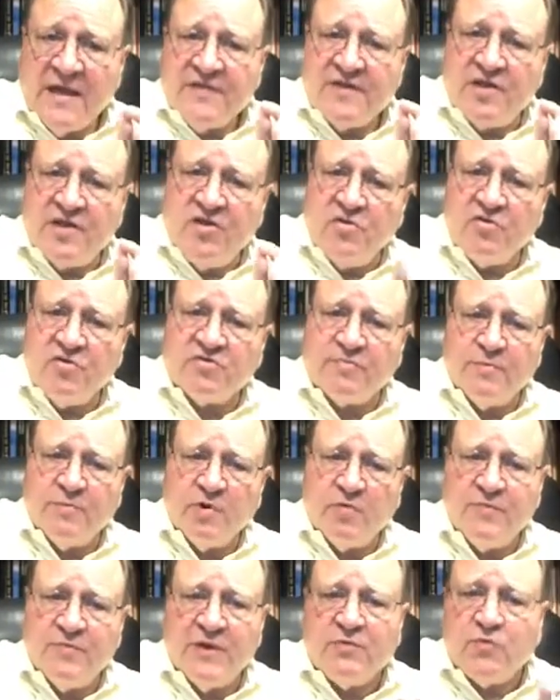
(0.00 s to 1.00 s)
The youth
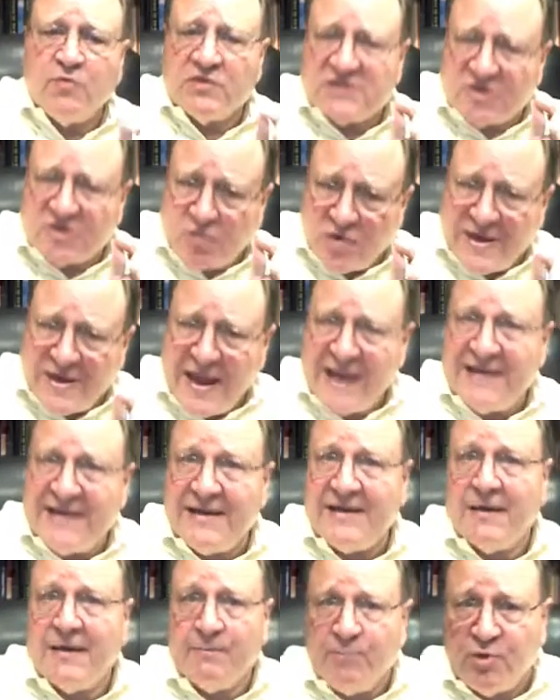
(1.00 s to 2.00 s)
movement was
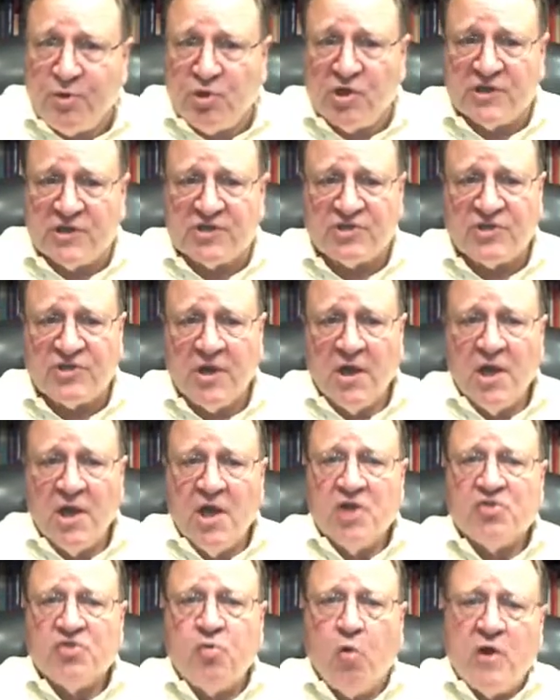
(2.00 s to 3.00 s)
creating a push
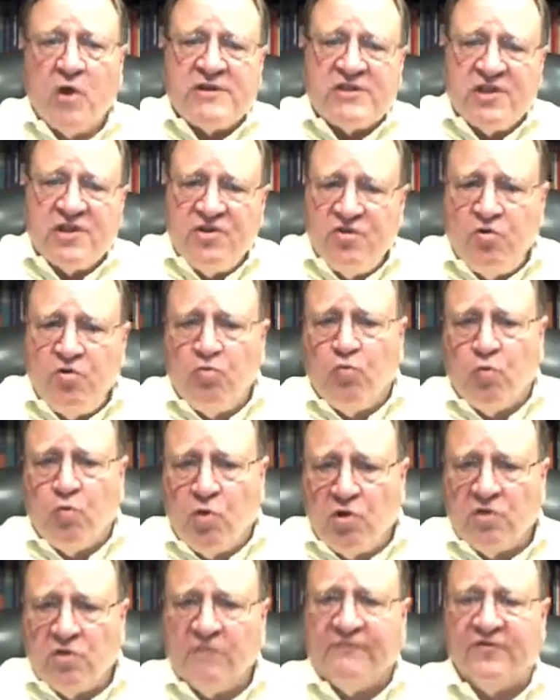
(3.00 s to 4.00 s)
towards a new
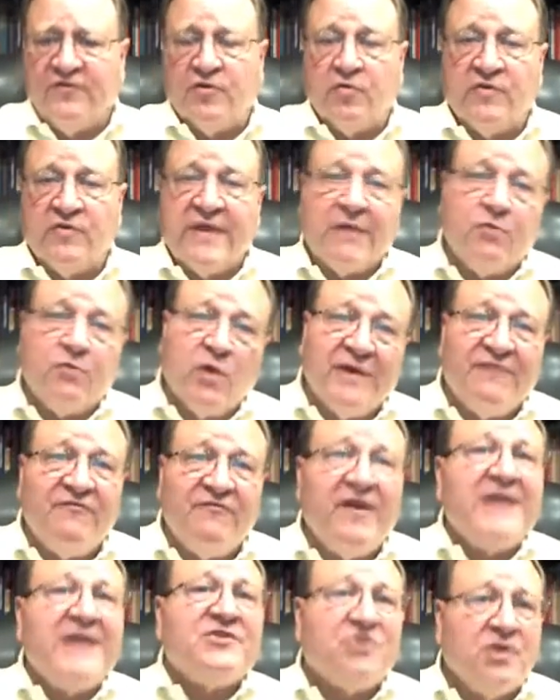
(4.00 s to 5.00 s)
worldview that would
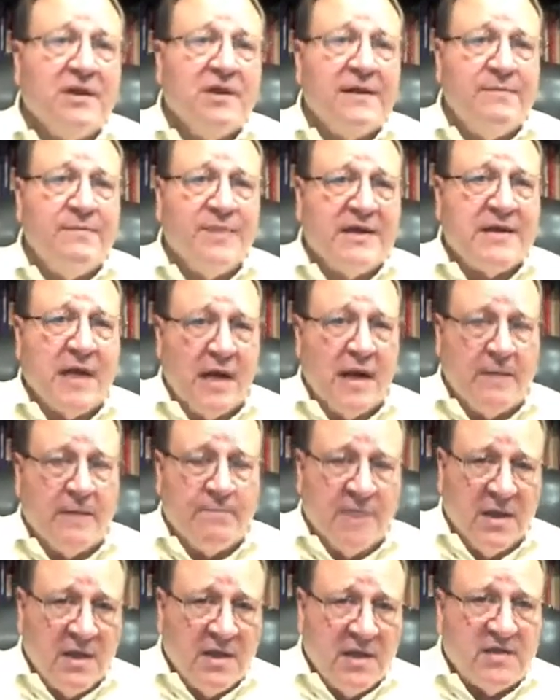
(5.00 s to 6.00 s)
eventually
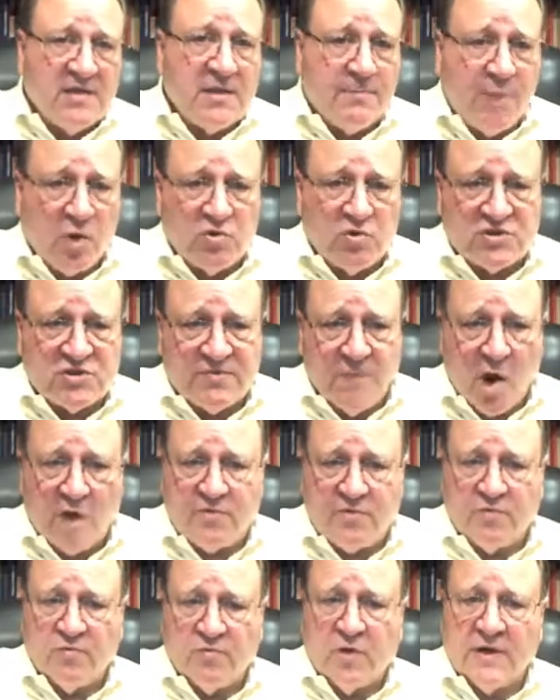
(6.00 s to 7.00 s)
become the
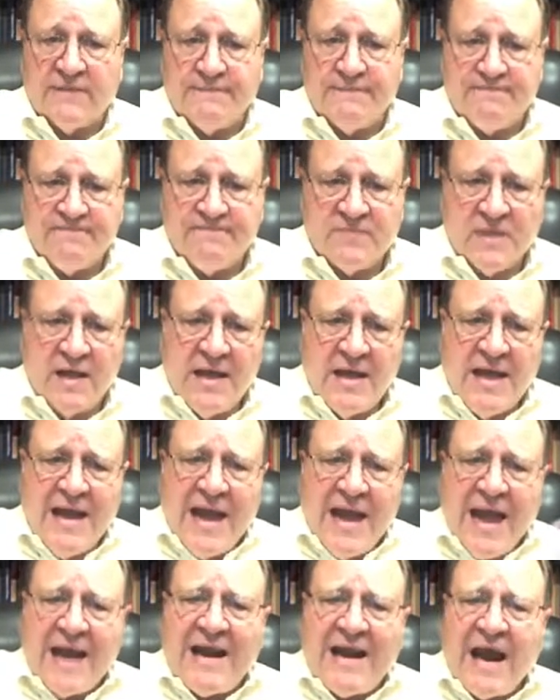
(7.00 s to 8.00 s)
postmodern one.
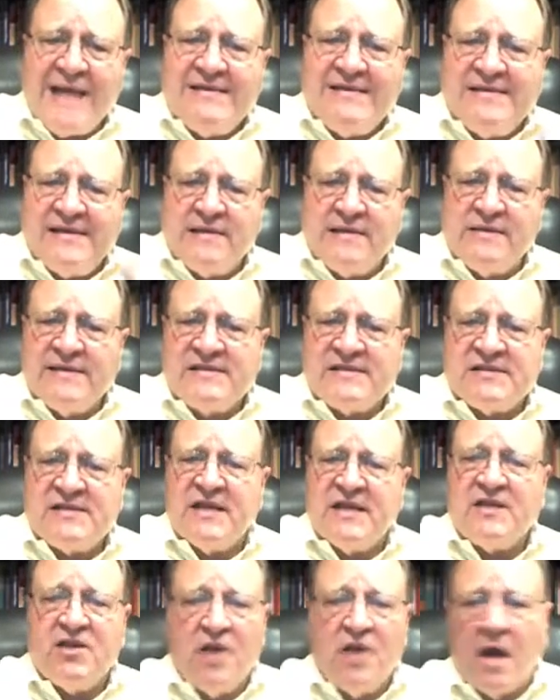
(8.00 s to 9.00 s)
And
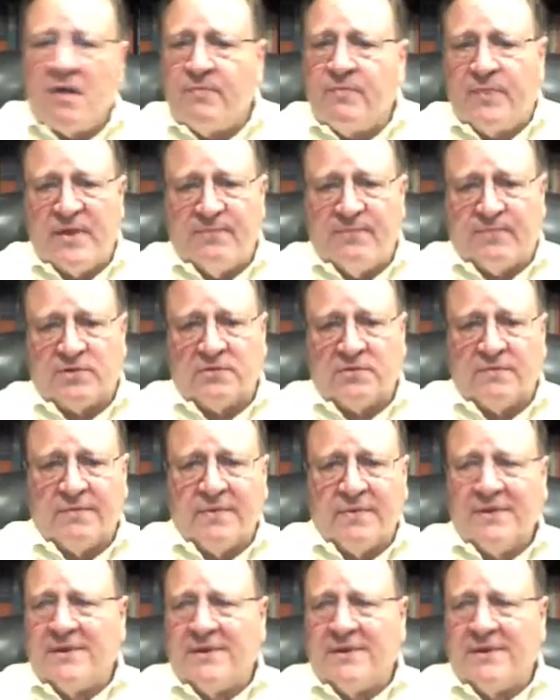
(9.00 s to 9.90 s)
idealistic young people